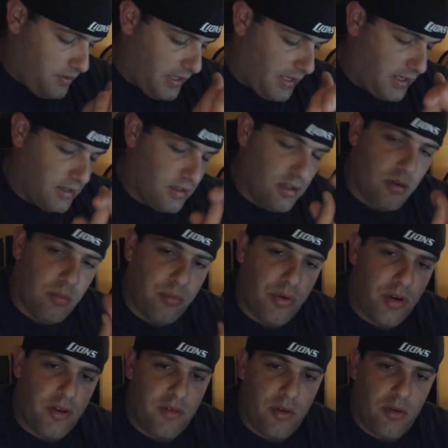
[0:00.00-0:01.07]
Take a little
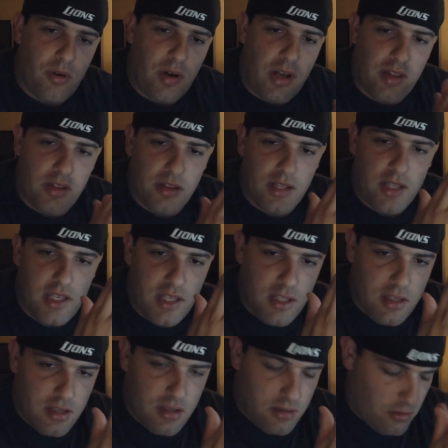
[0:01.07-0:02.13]
preview around the
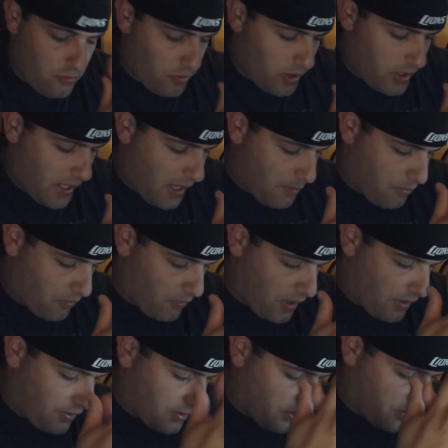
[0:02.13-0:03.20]
league, a recap
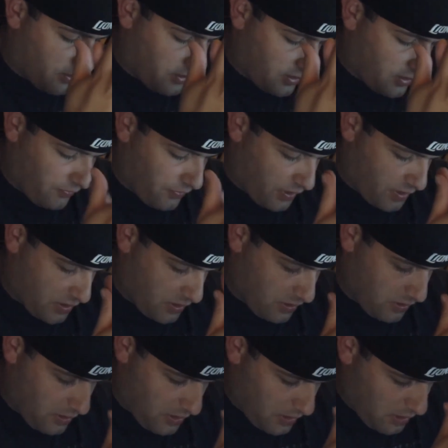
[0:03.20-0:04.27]
around the
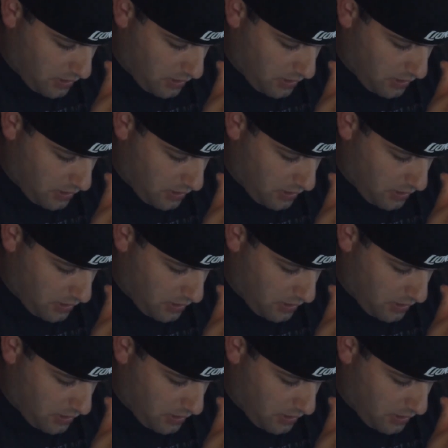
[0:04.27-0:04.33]
division.